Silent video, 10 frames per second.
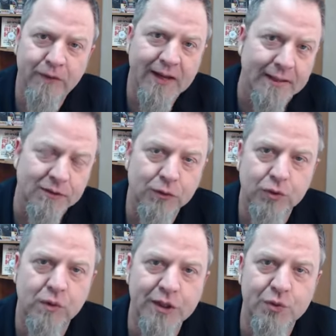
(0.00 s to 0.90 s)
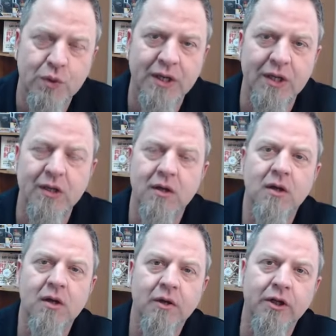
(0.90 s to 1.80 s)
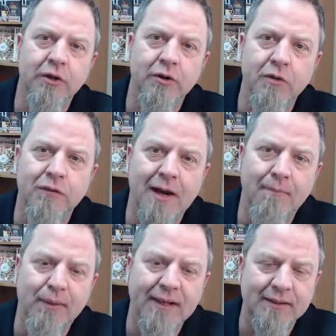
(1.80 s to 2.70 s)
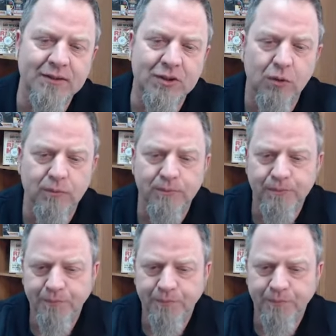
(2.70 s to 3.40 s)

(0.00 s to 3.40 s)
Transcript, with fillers: phase for 2020, you know, you've got a plan. So,